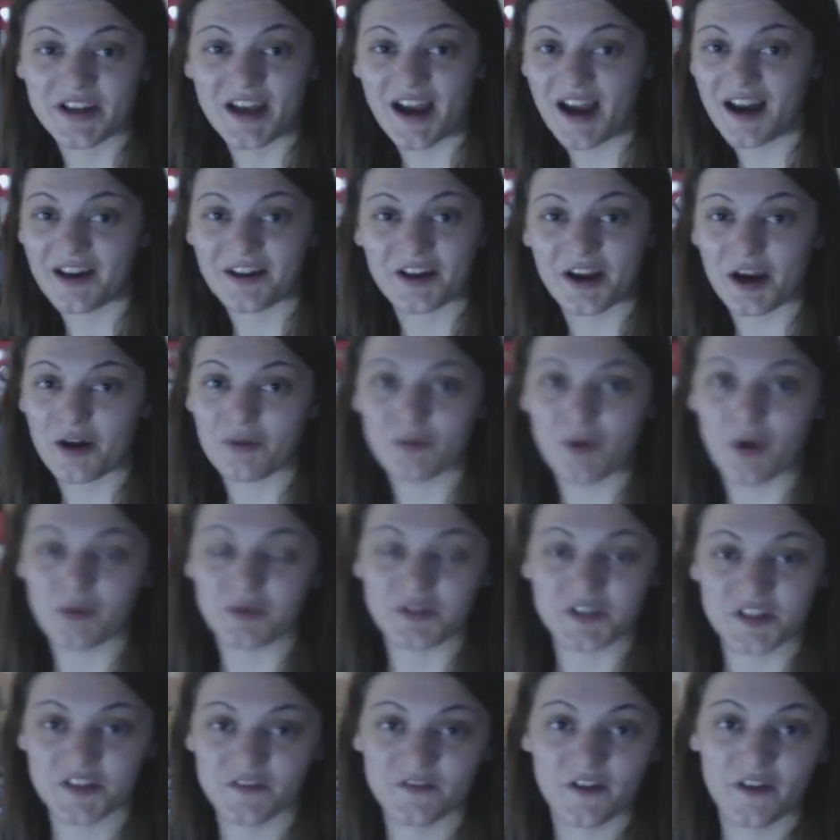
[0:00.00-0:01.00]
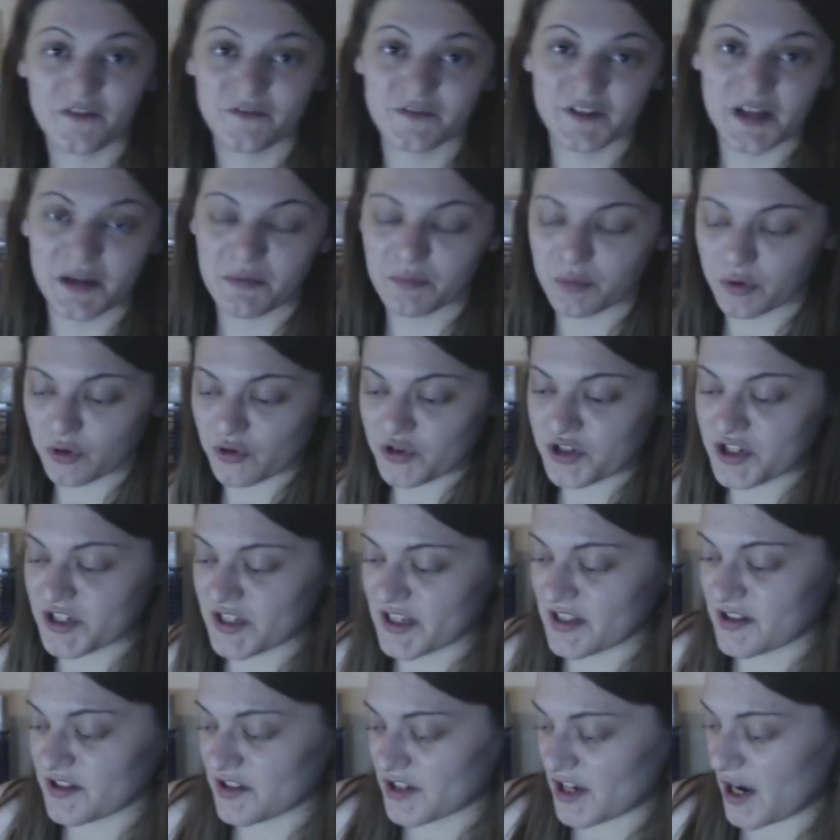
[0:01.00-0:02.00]
you can't go wrong. There's 15
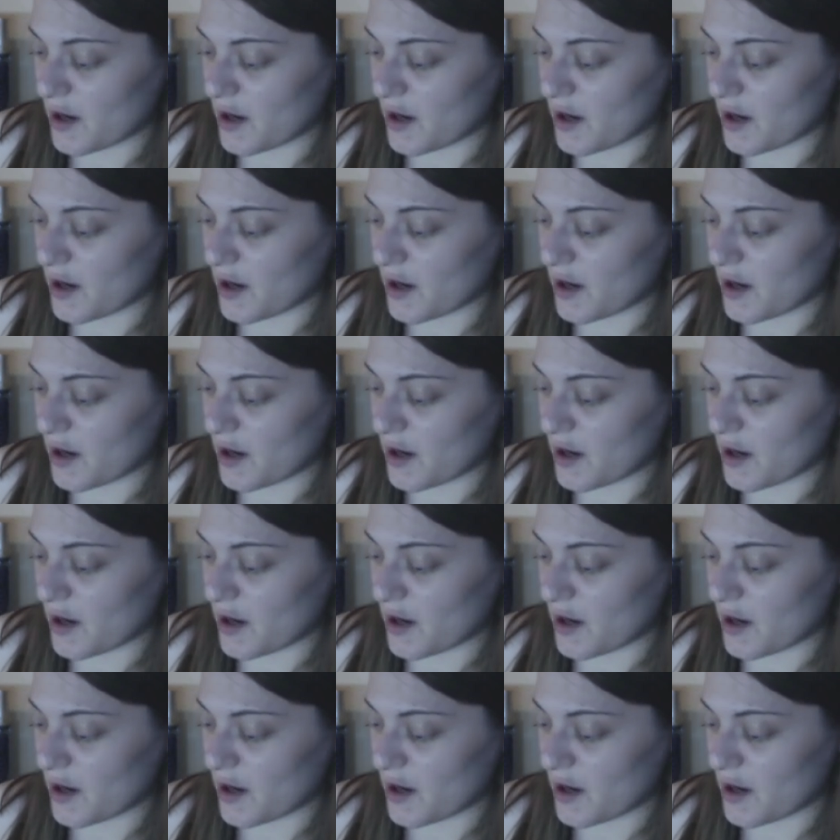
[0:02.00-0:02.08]
plushes in